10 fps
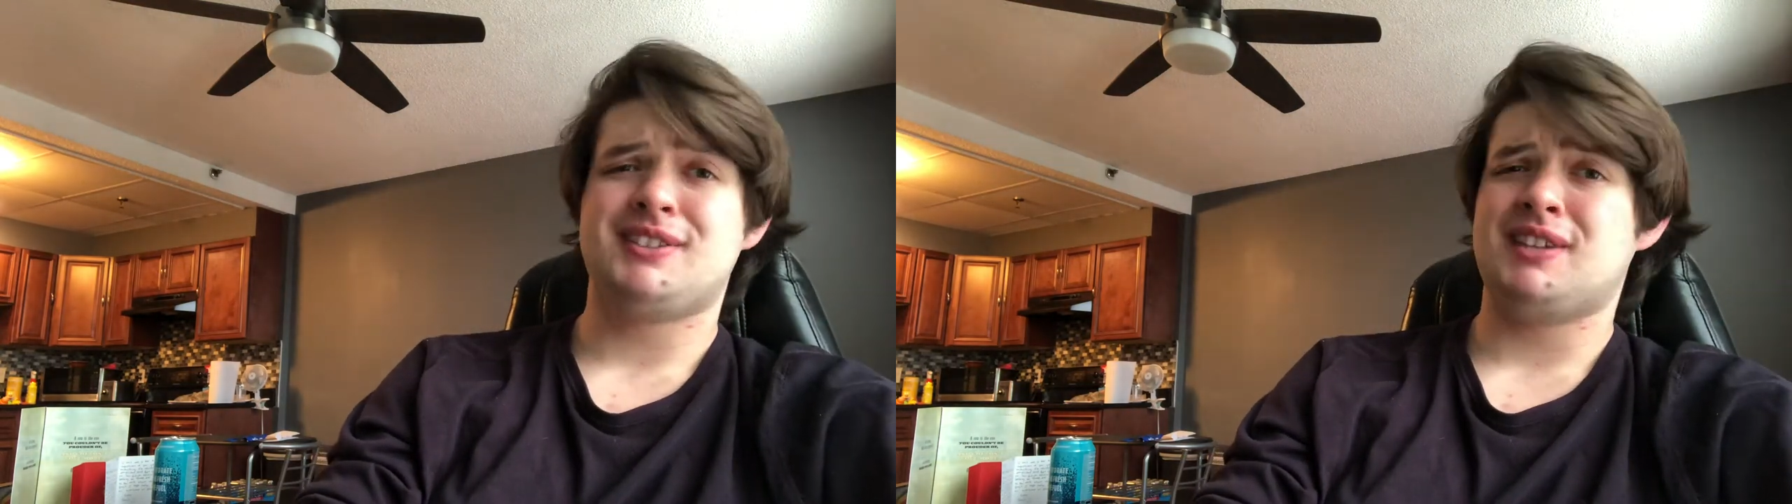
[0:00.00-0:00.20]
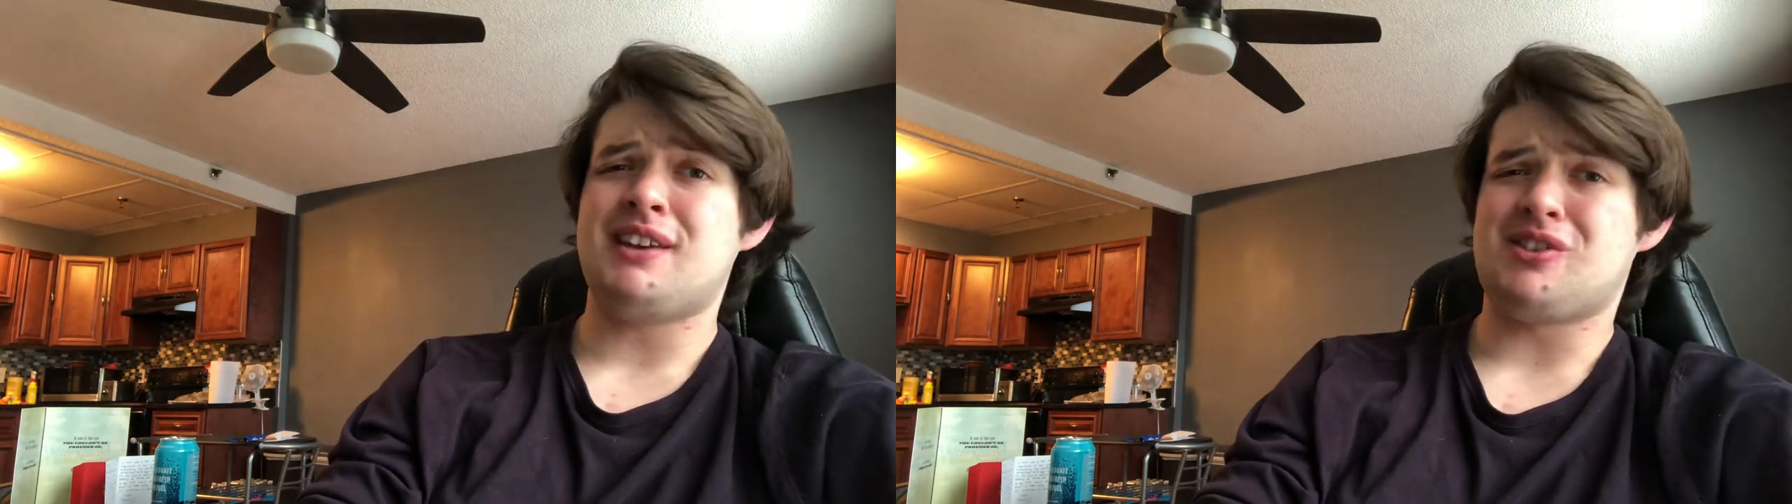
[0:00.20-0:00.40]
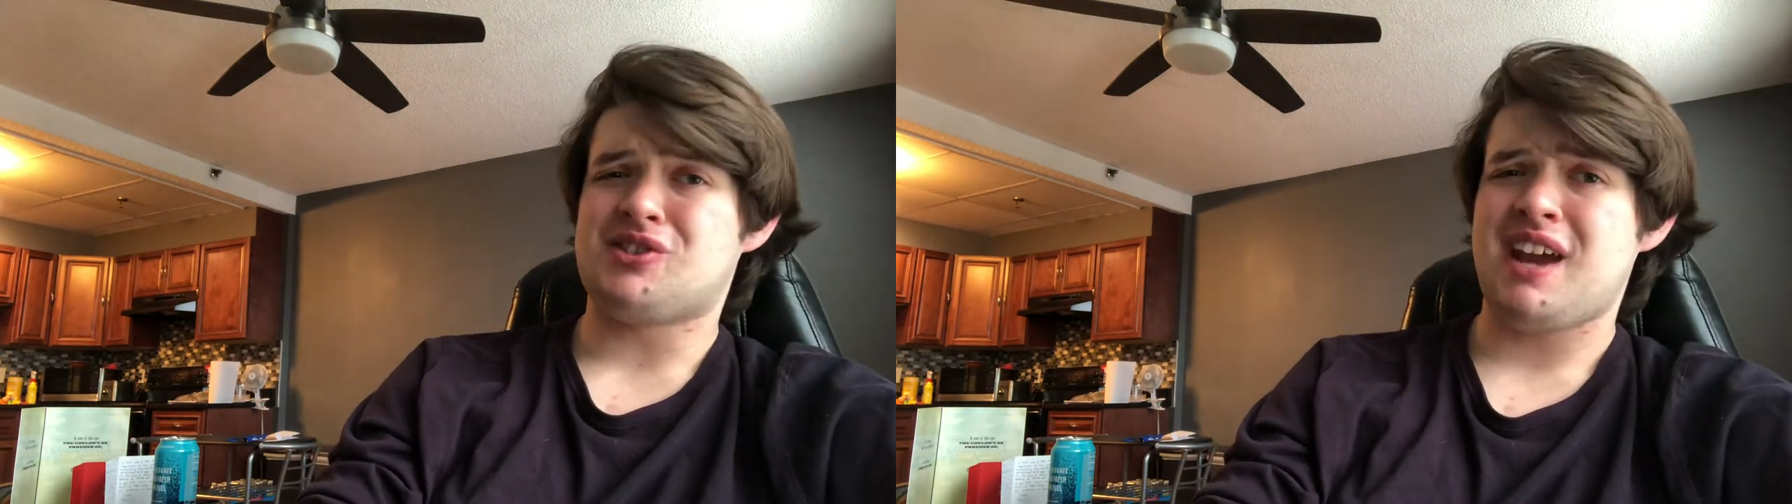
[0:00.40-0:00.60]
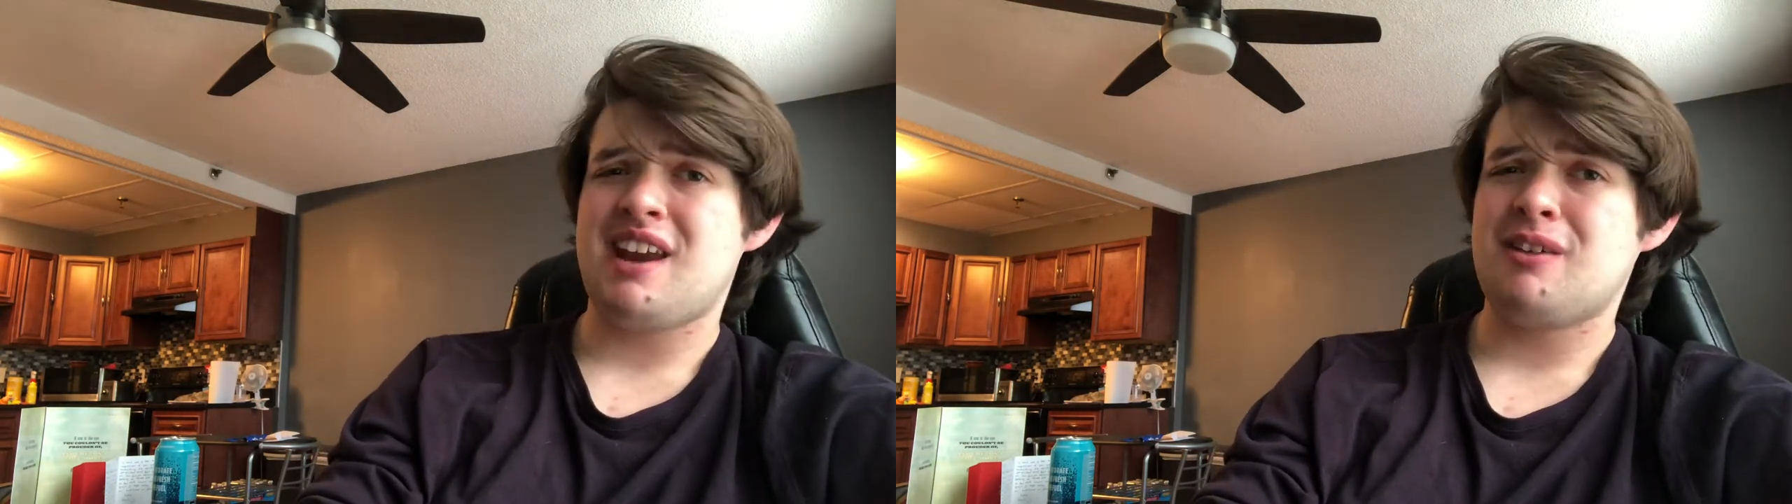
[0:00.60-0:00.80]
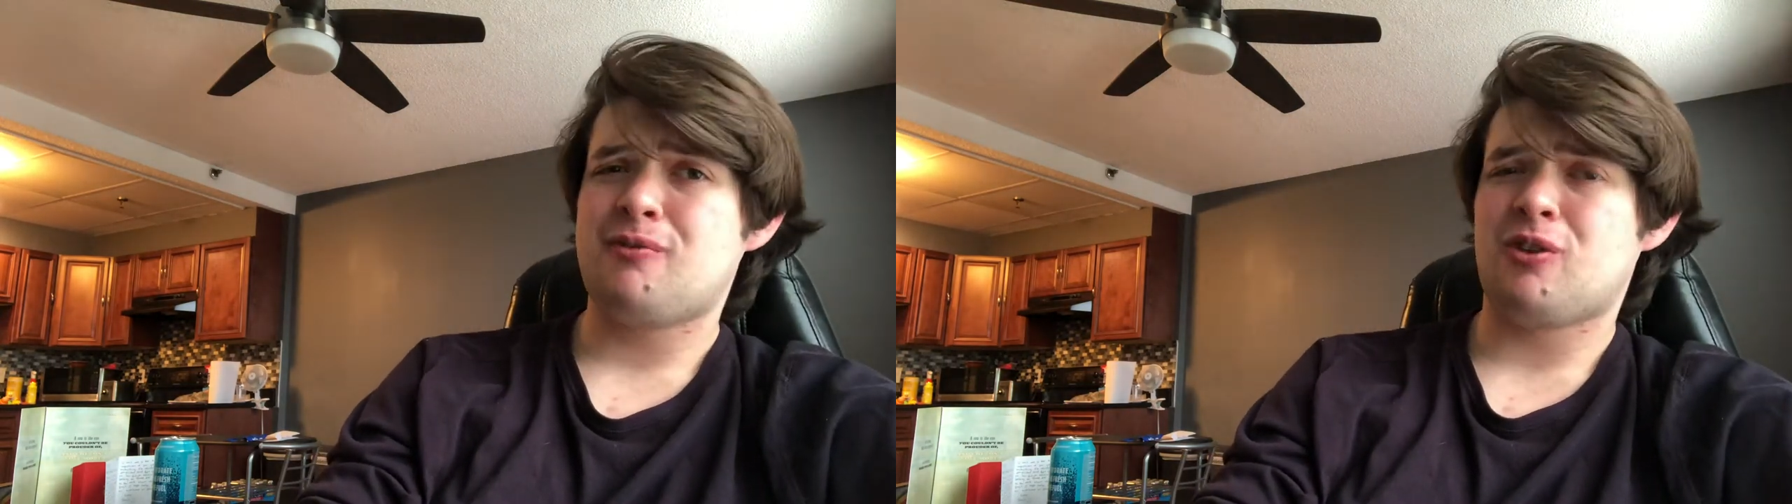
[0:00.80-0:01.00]
it's an
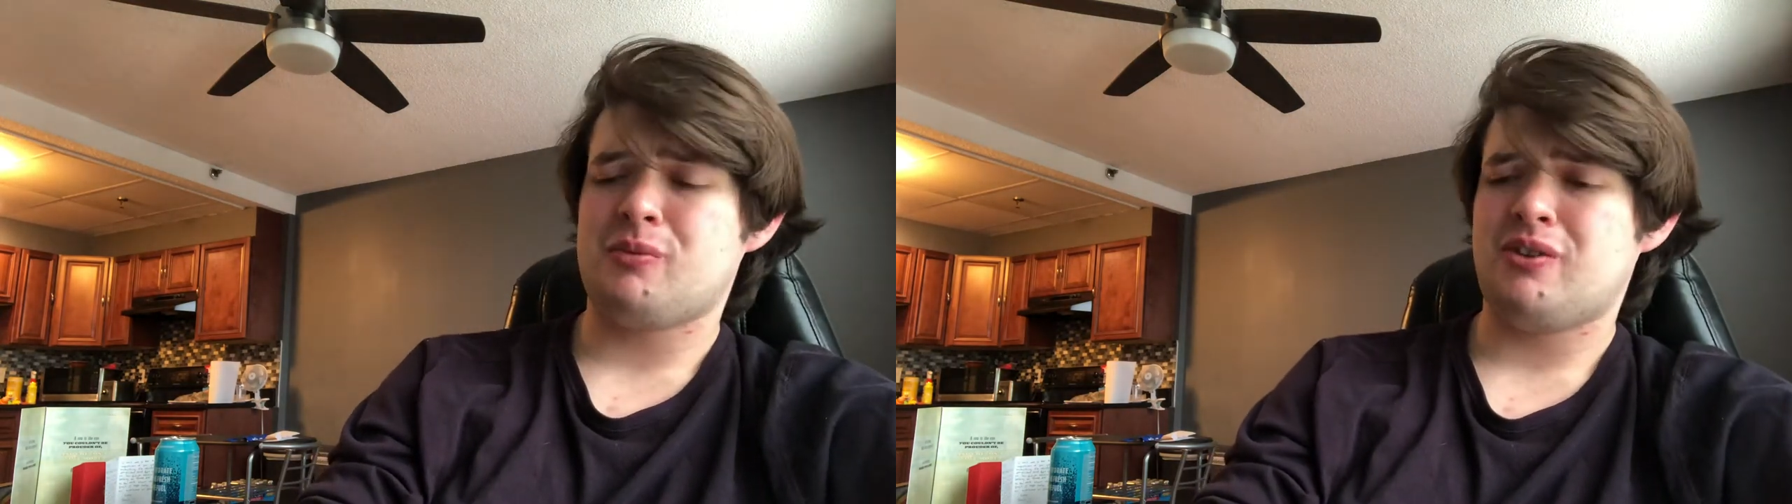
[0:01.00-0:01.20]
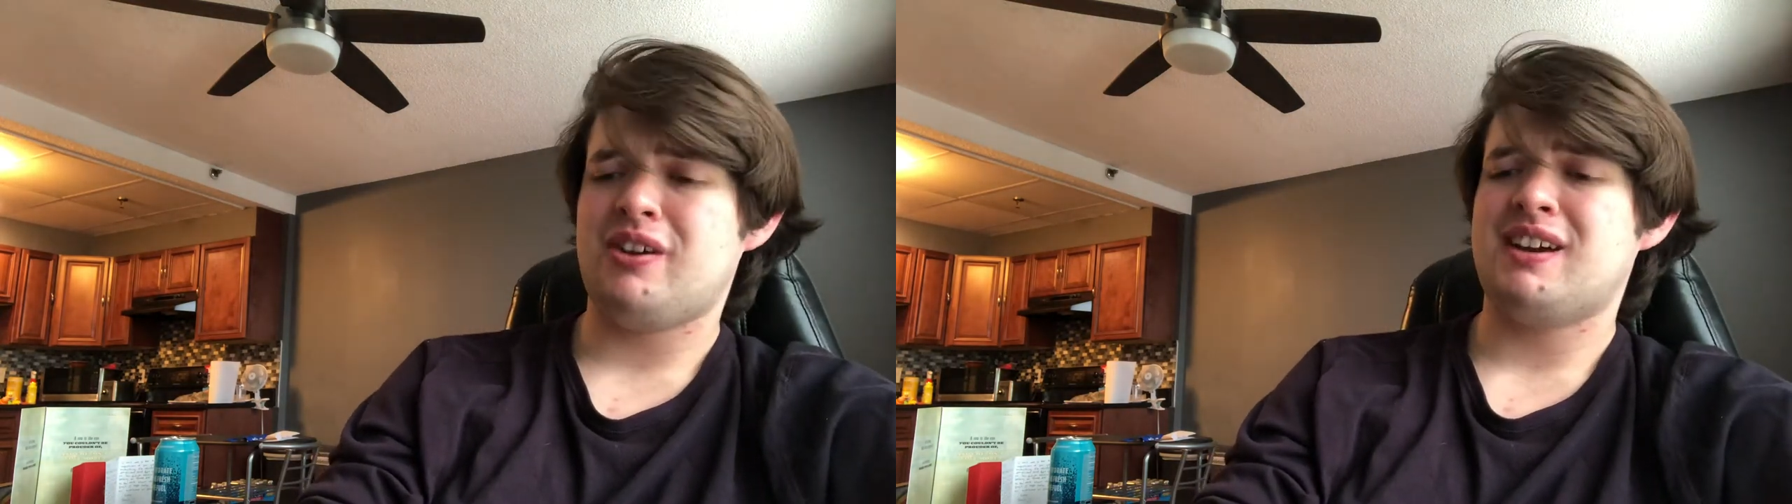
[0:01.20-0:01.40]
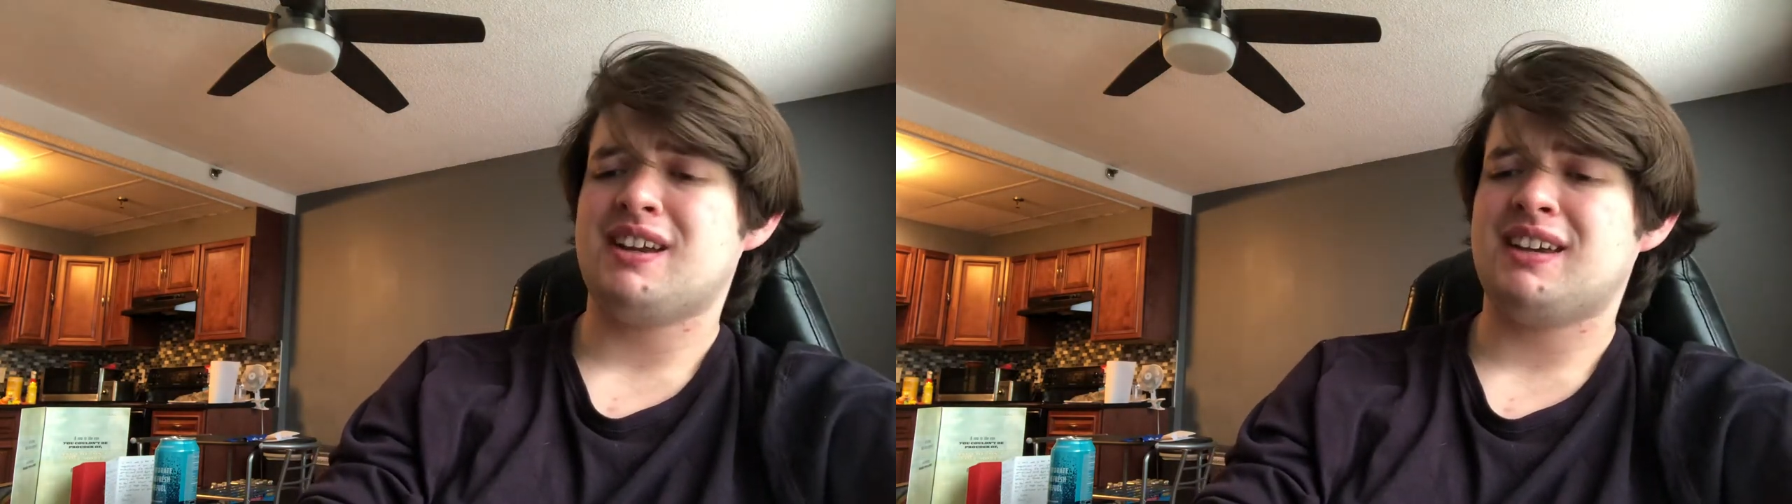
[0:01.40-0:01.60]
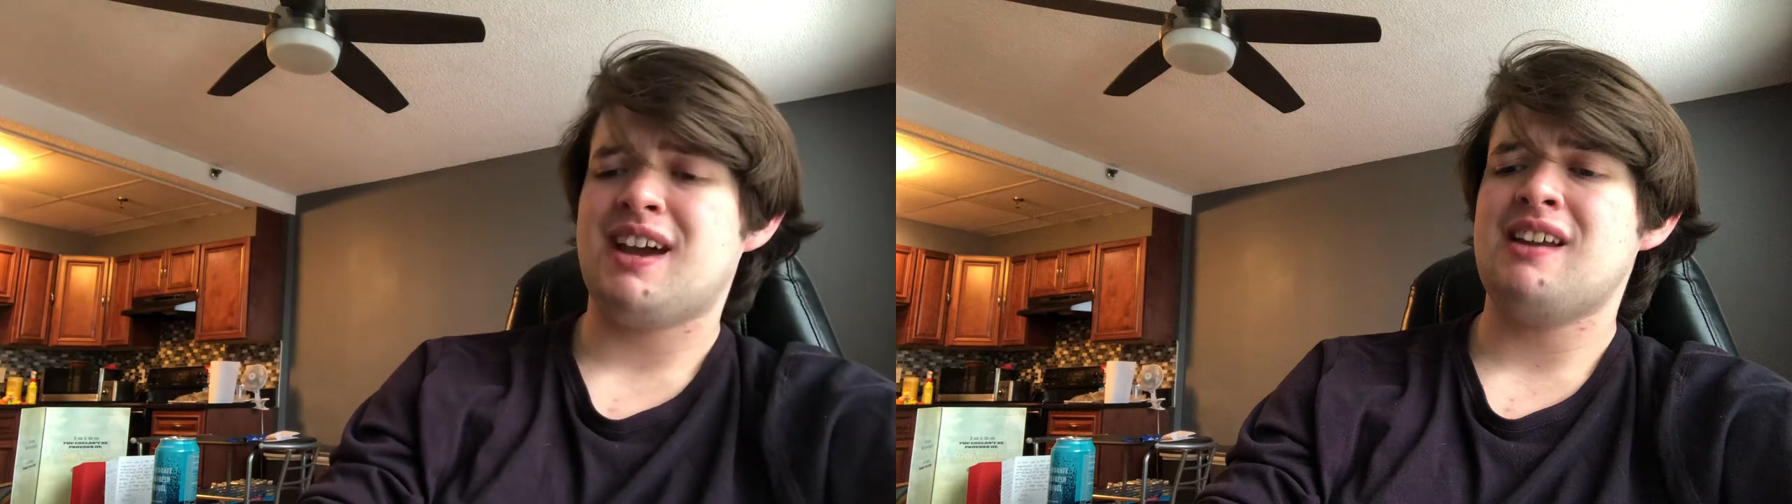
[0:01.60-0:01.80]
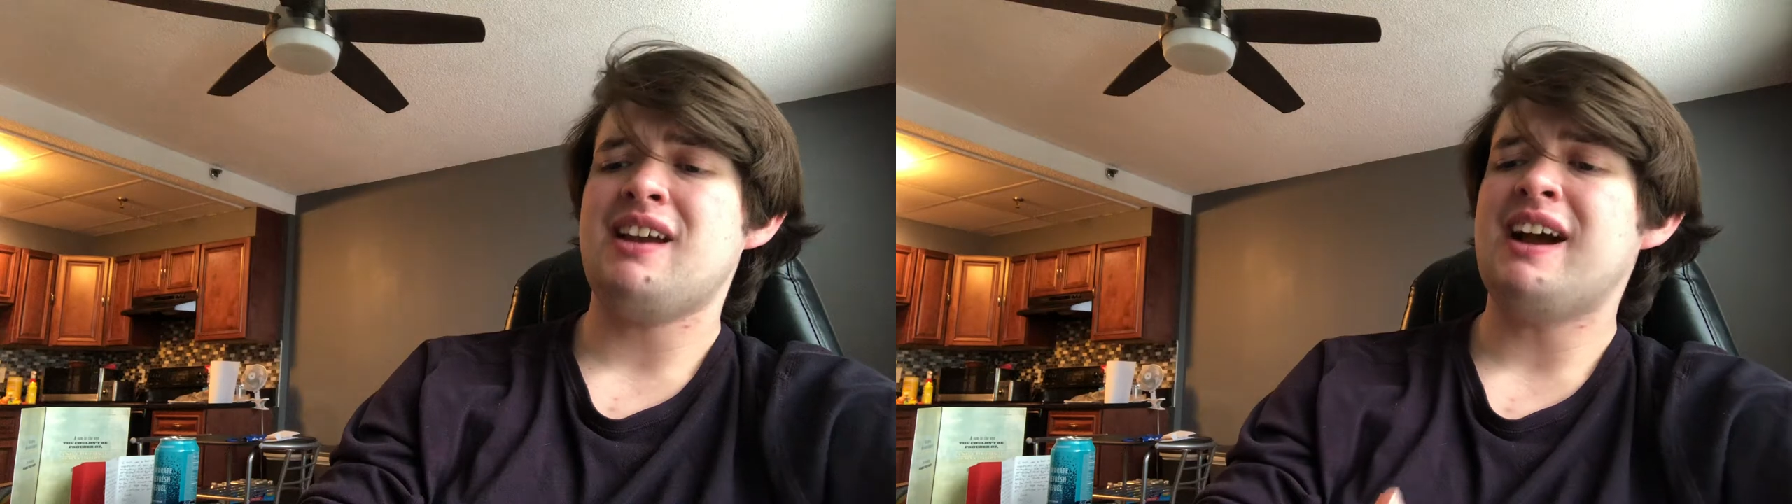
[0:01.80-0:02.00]
entertaining formula and again